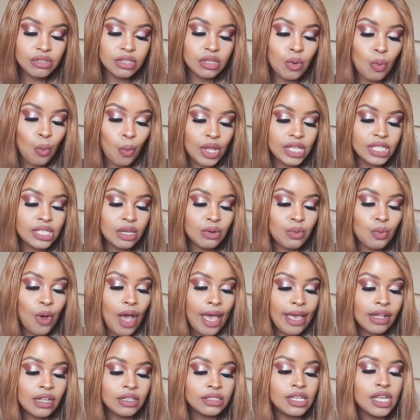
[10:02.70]
the Wet n
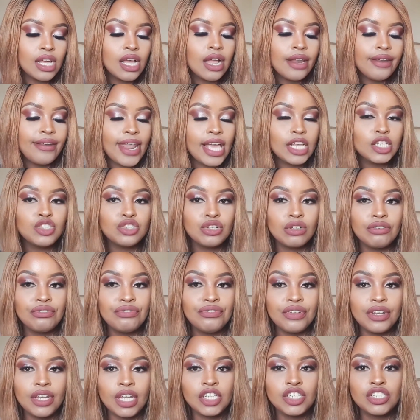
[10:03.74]
Wild Natural
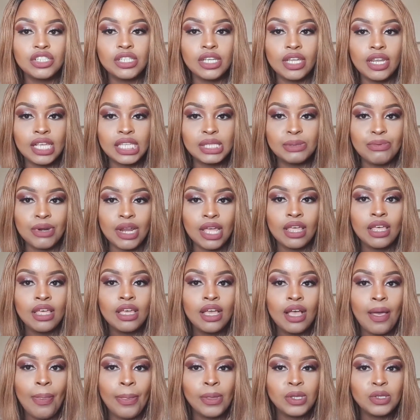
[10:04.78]
Finish setting spray.
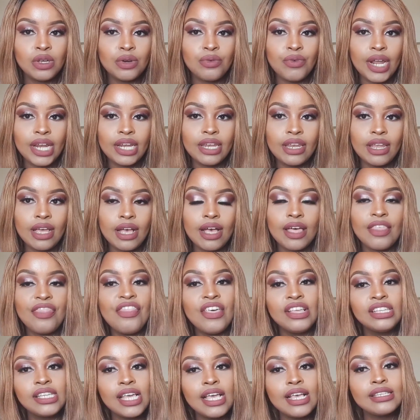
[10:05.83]
This one right here.
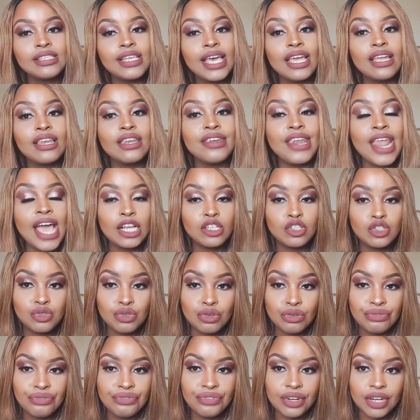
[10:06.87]
This is a
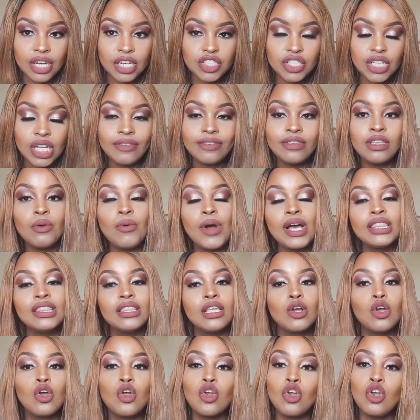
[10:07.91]
natural finish. If you want
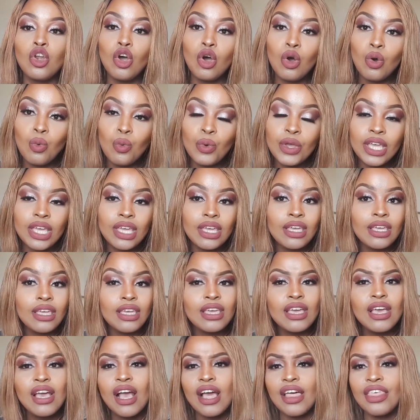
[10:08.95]
the glowy